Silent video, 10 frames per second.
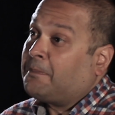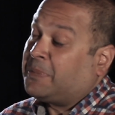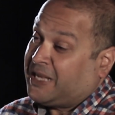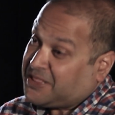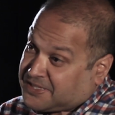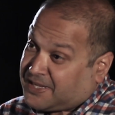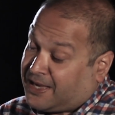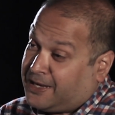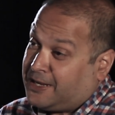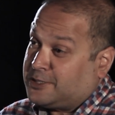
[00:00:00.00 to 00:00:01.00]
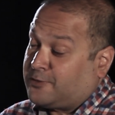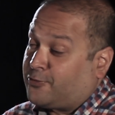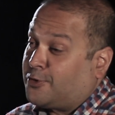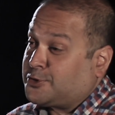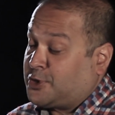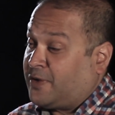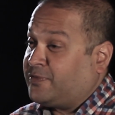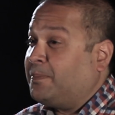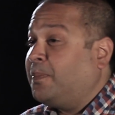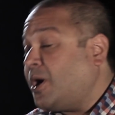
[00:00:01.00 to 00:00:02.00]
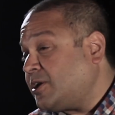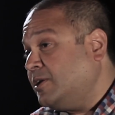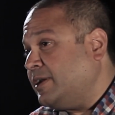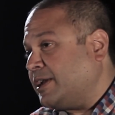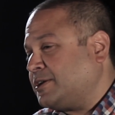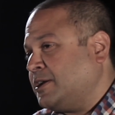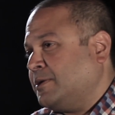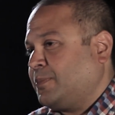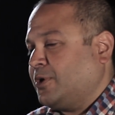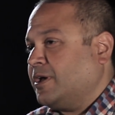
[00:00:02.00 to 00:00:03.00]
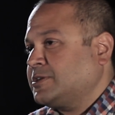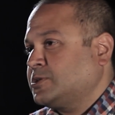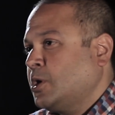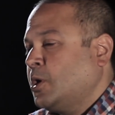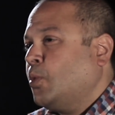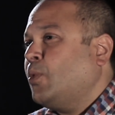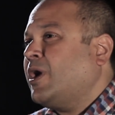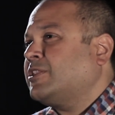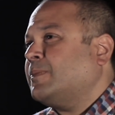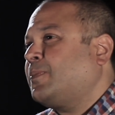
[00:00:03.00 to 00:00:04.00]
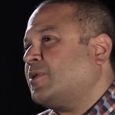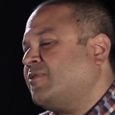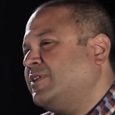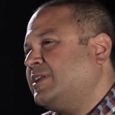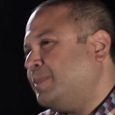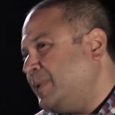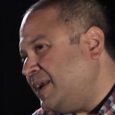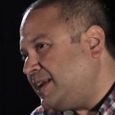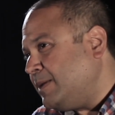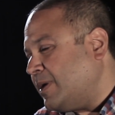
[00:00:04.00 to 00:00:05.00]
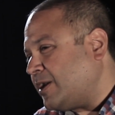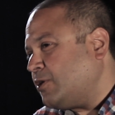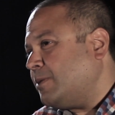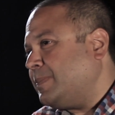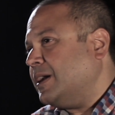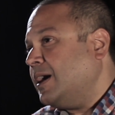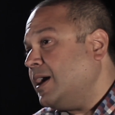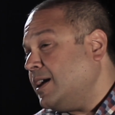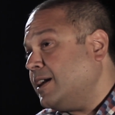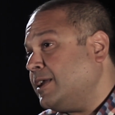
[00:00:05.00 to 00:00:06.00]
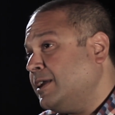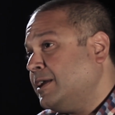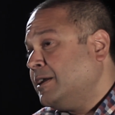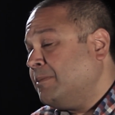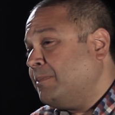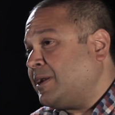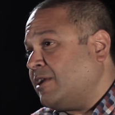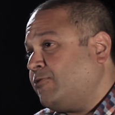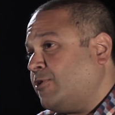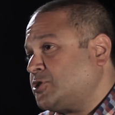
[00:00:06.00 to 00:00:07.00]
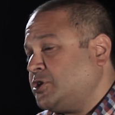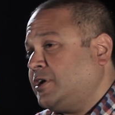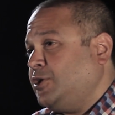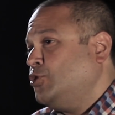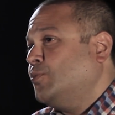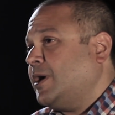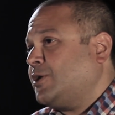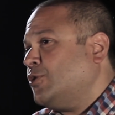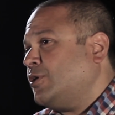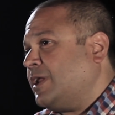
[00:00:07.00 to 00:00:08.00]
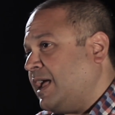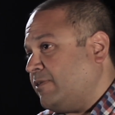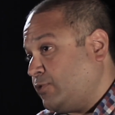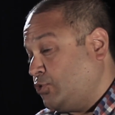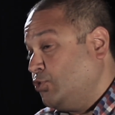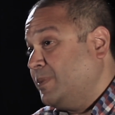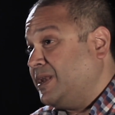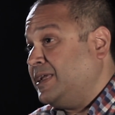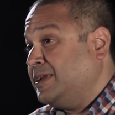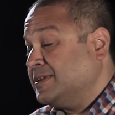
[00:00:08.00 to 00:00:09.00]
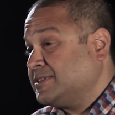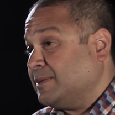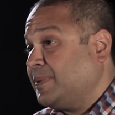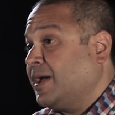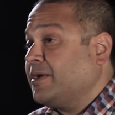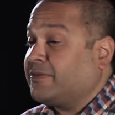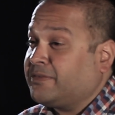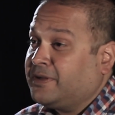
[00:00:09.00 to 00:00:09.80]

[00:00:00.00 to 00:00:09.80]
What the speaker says: The other side is, of course, you have the bottleneck products where the profitability might not be high, but unfortunately you might not have too many suppliers.